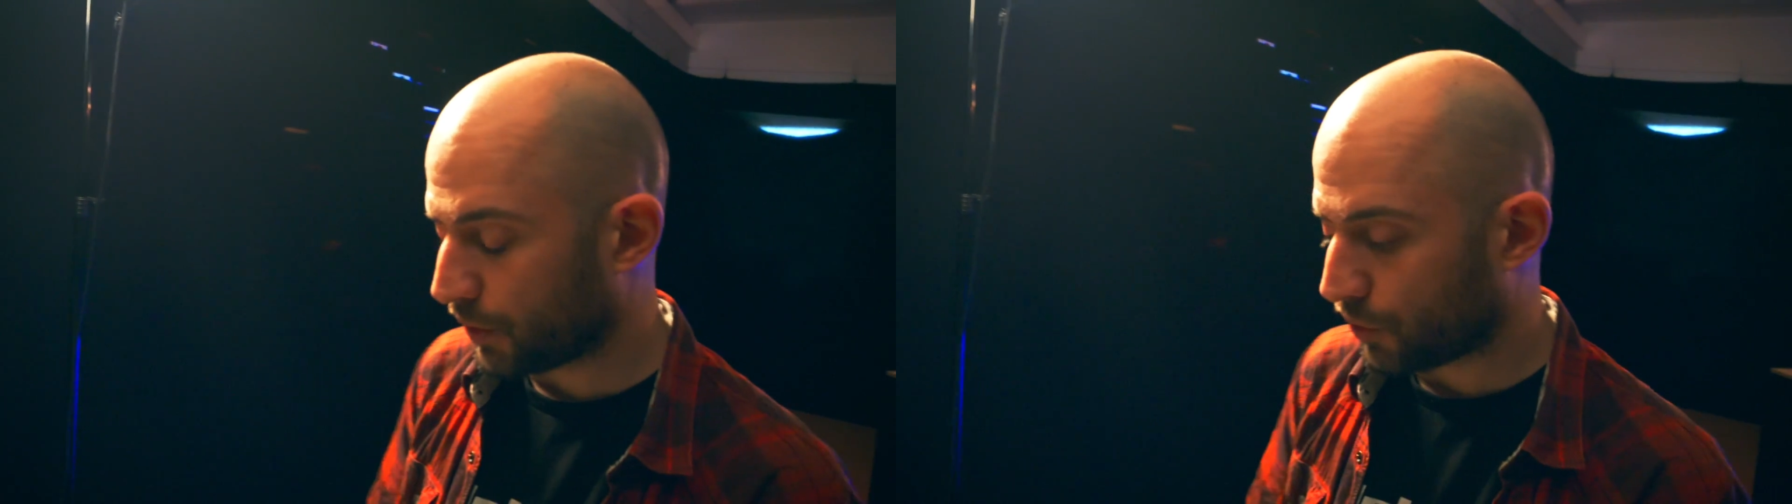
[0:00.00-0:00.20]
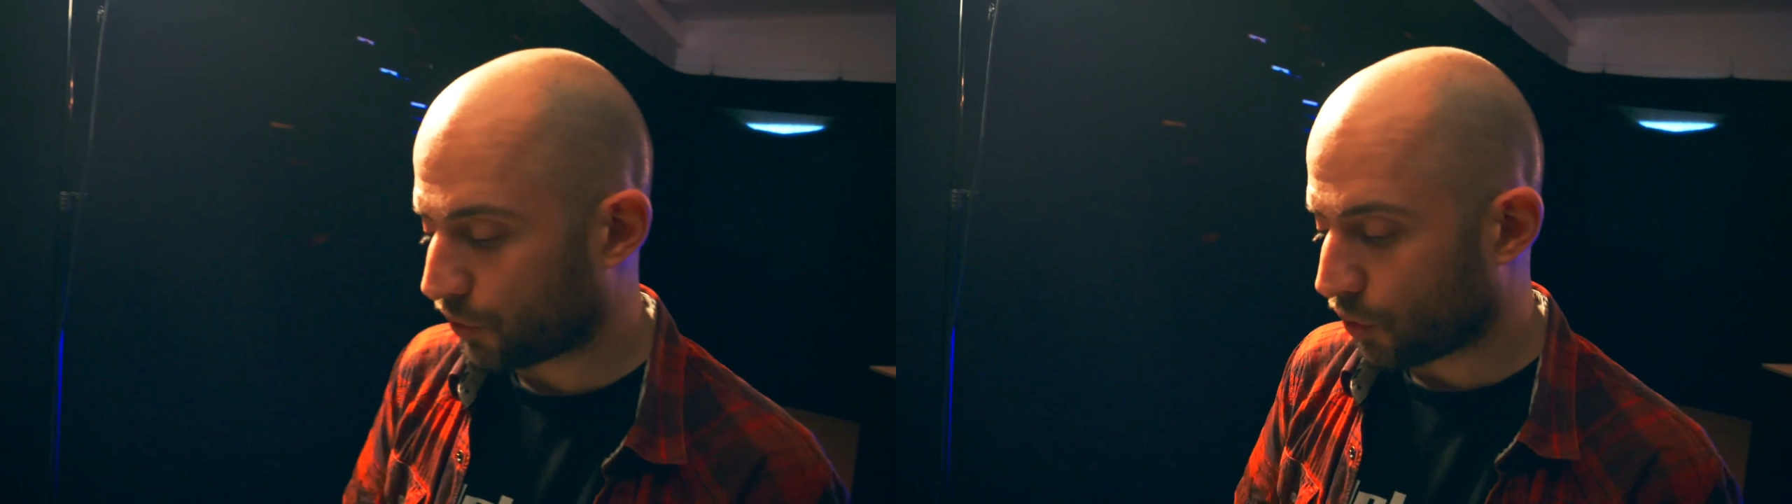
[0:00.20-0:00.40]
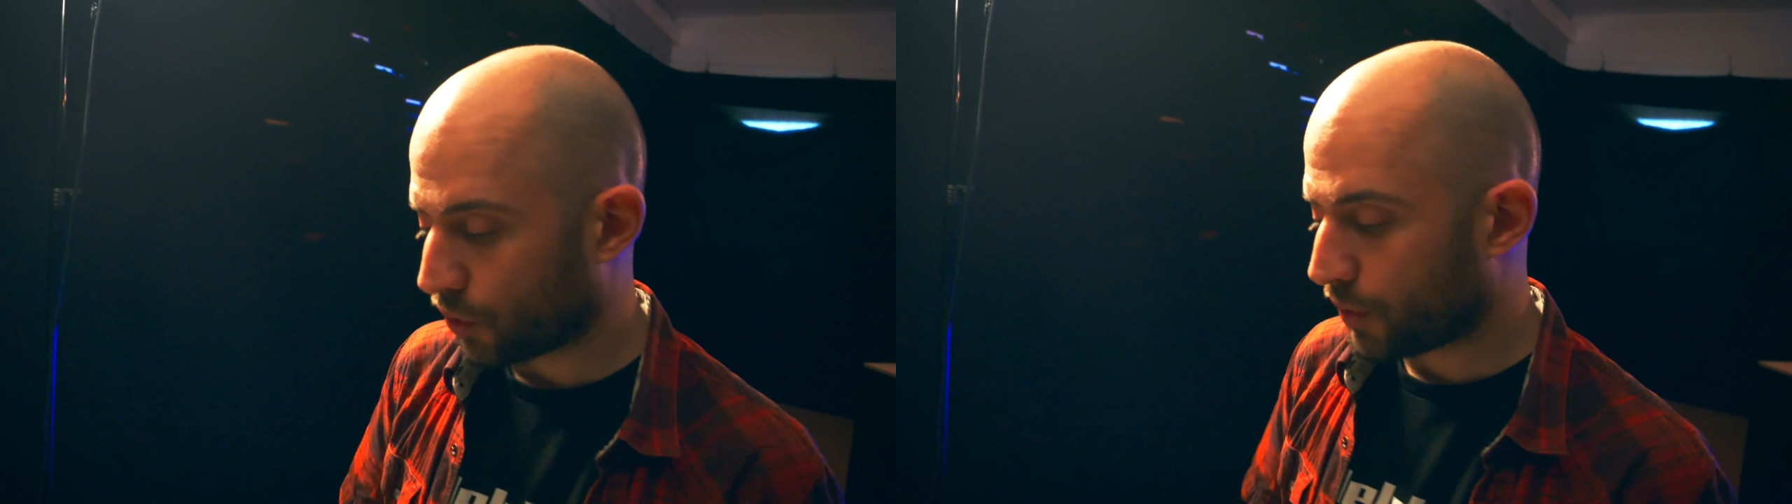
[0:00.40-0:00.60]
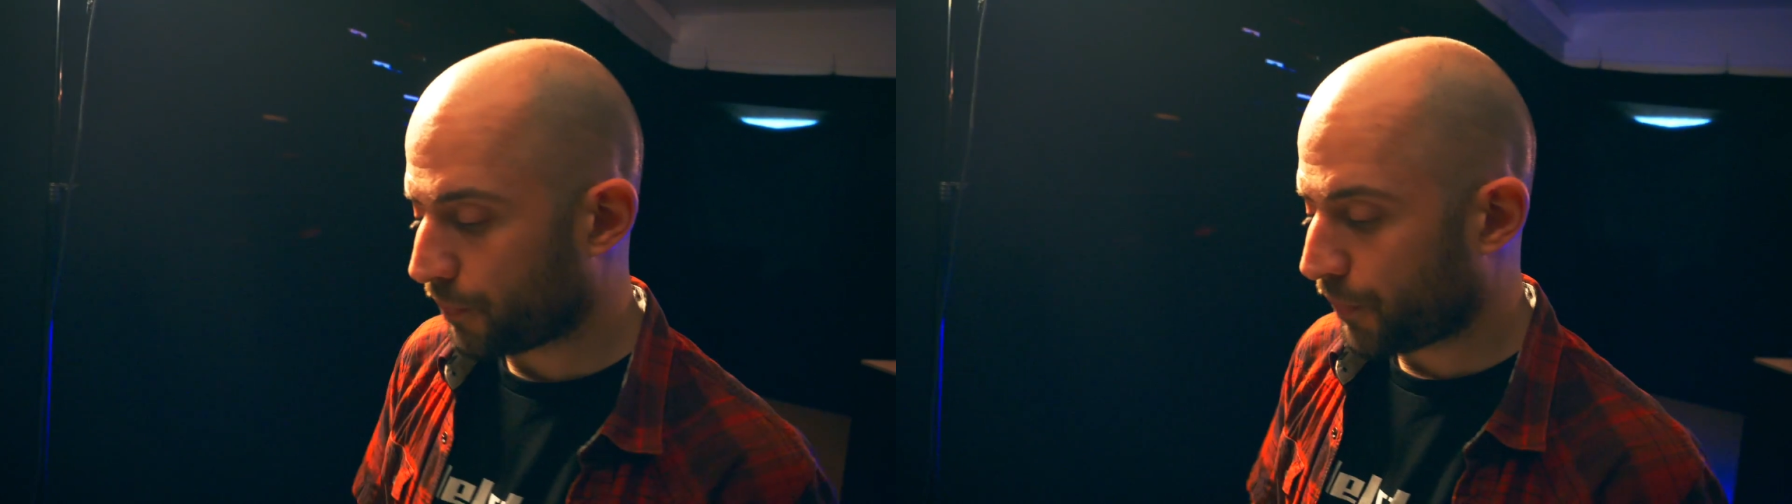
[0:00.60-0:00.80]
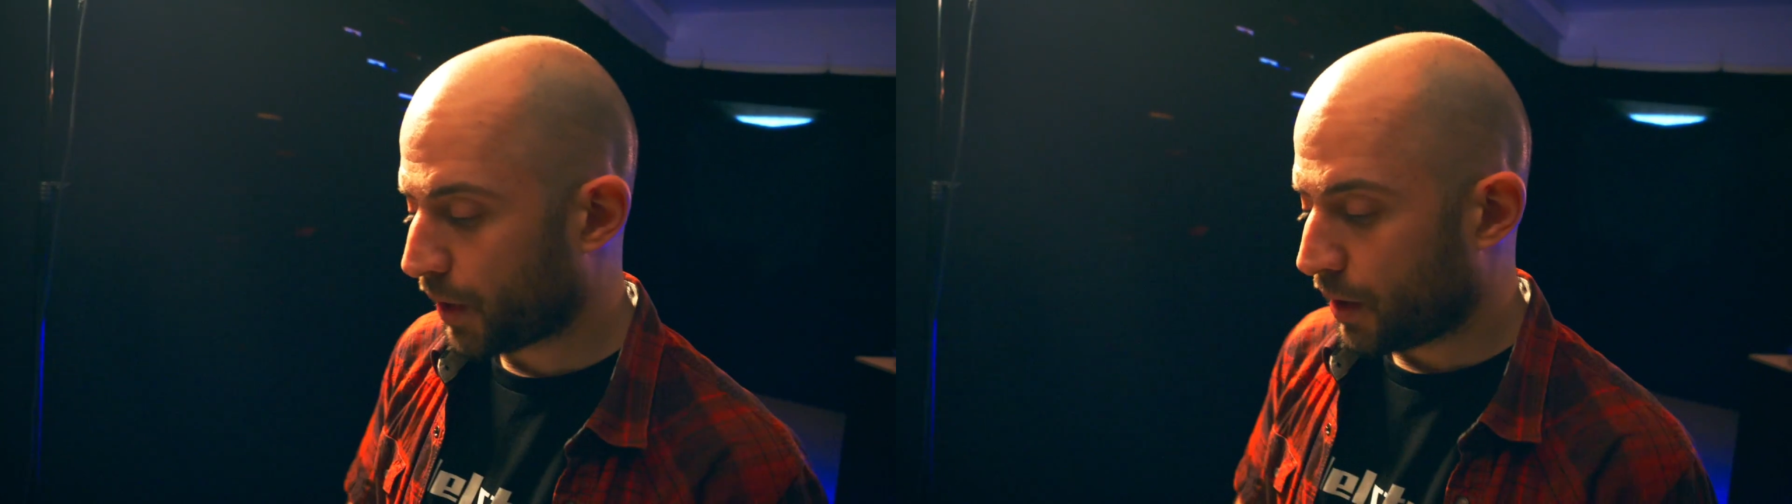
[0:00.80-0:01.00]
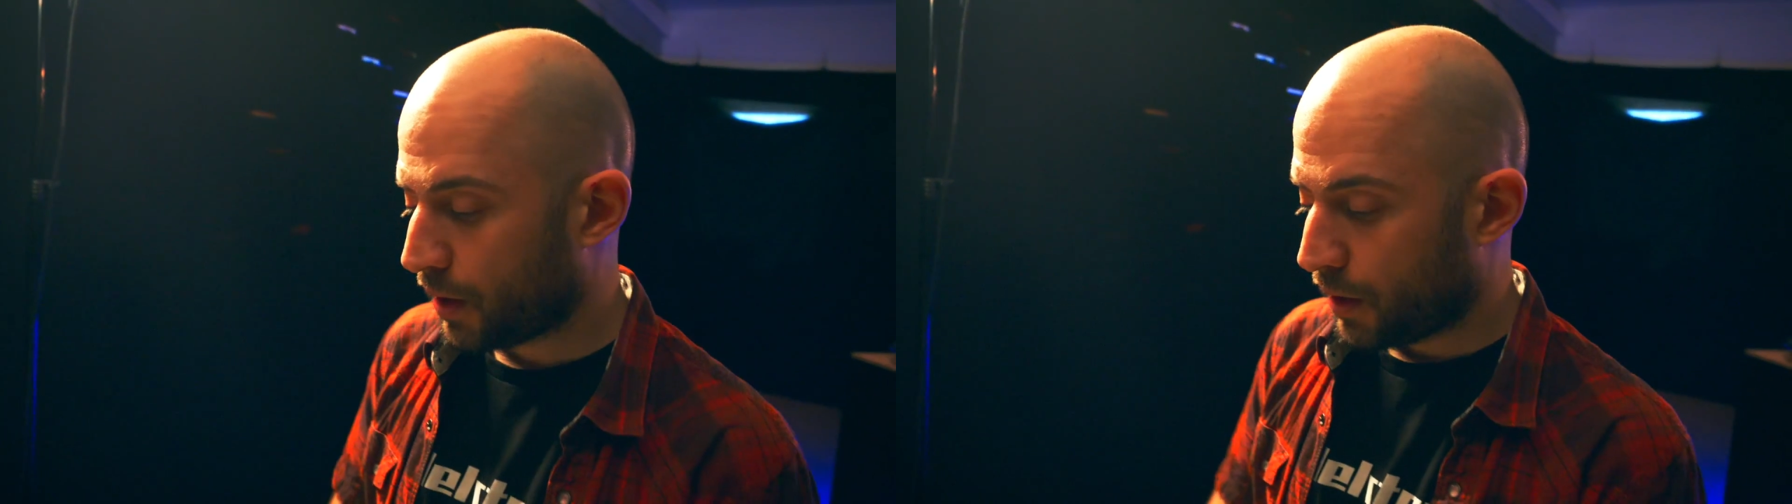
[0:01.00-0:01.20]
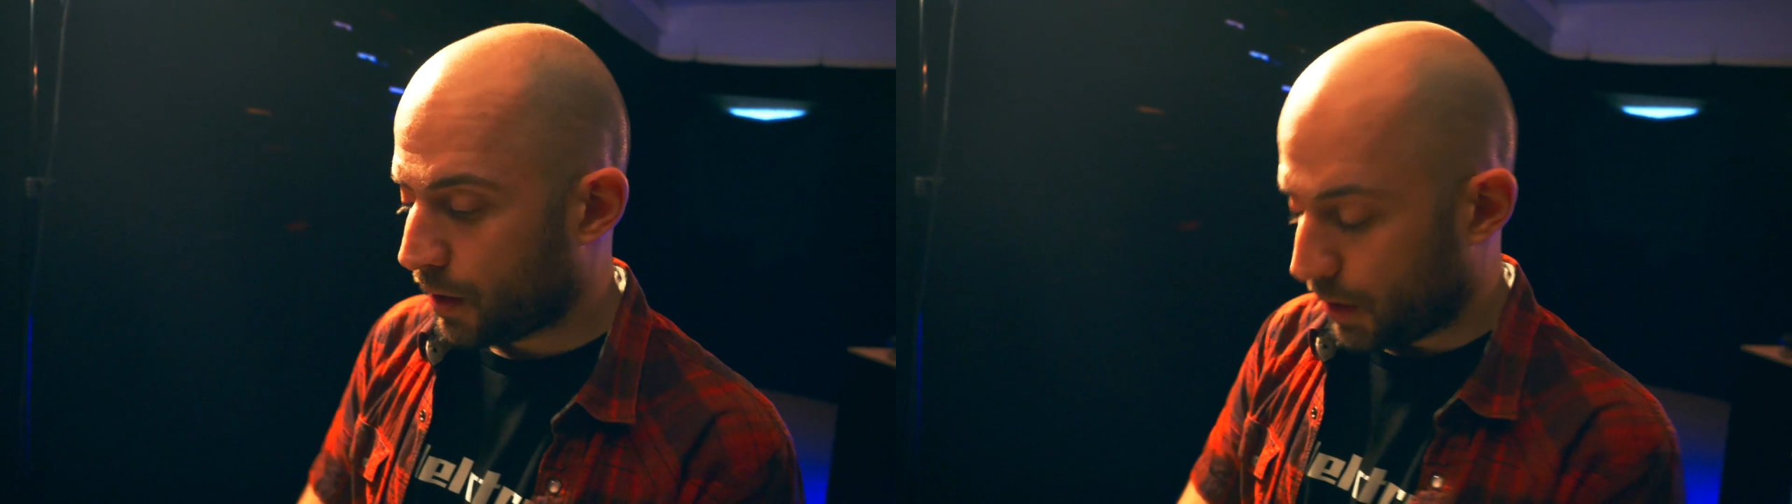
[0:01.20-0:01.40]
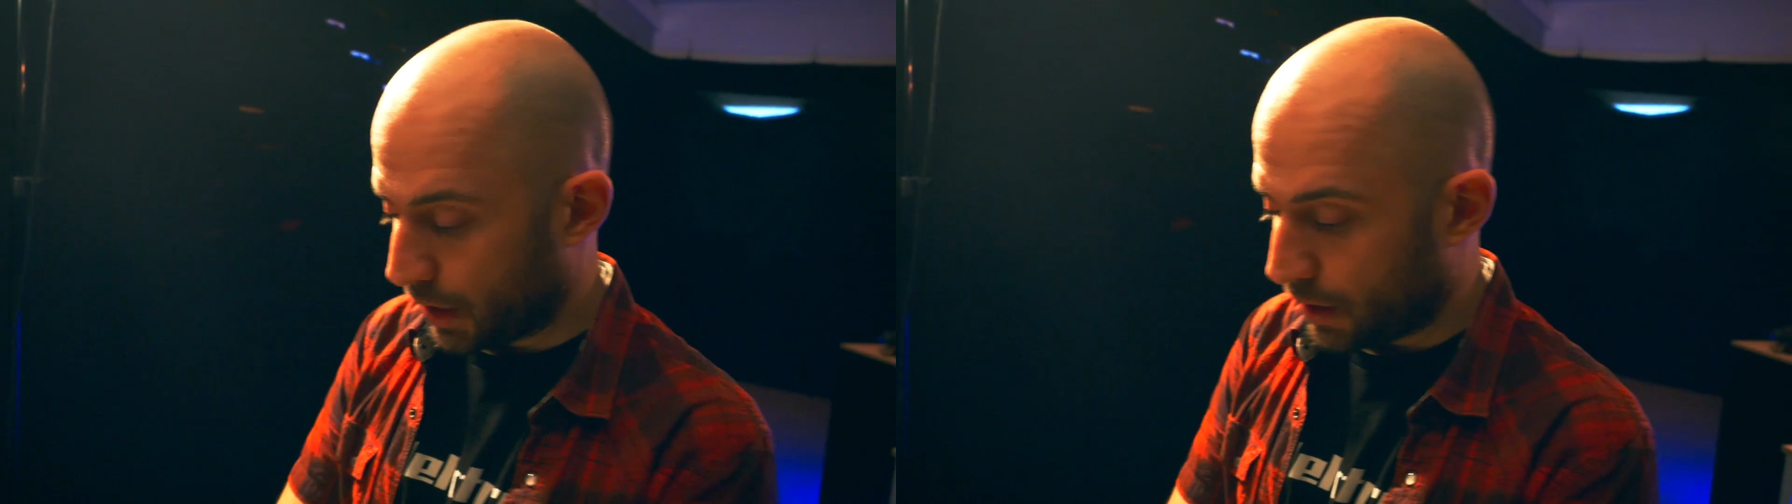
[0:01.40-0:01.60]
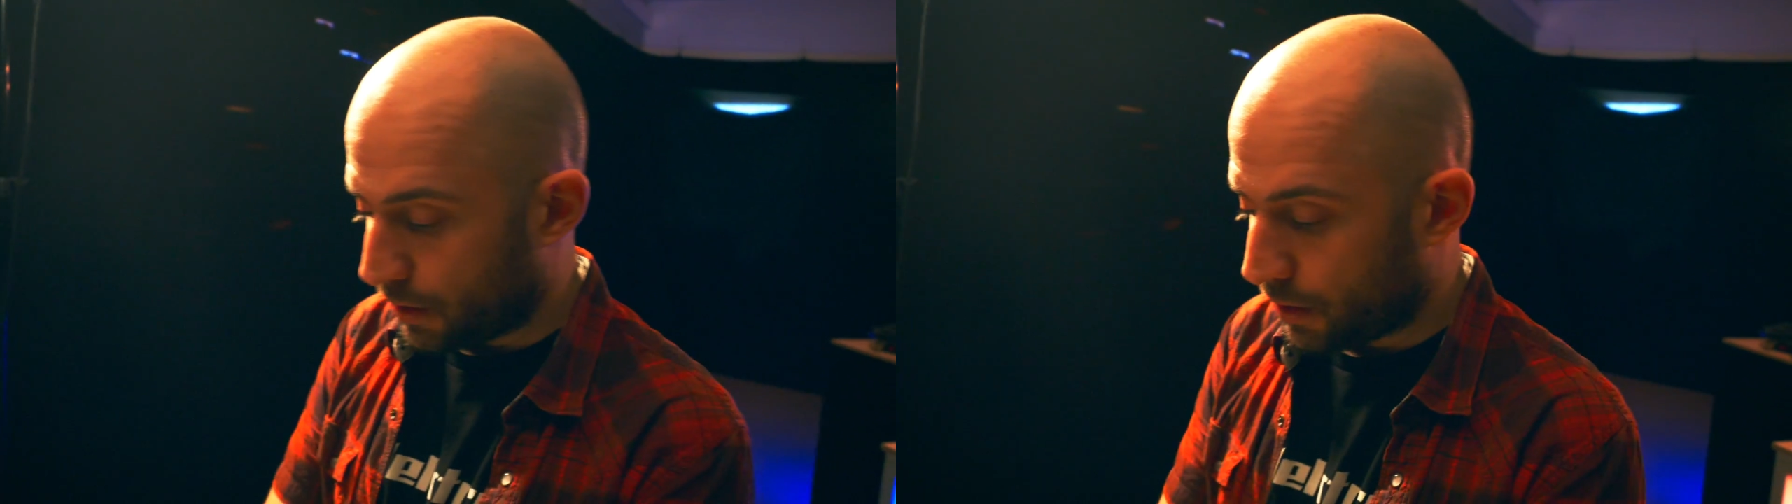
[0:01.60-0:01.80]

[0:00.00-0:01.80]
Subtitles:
to store. Yeah.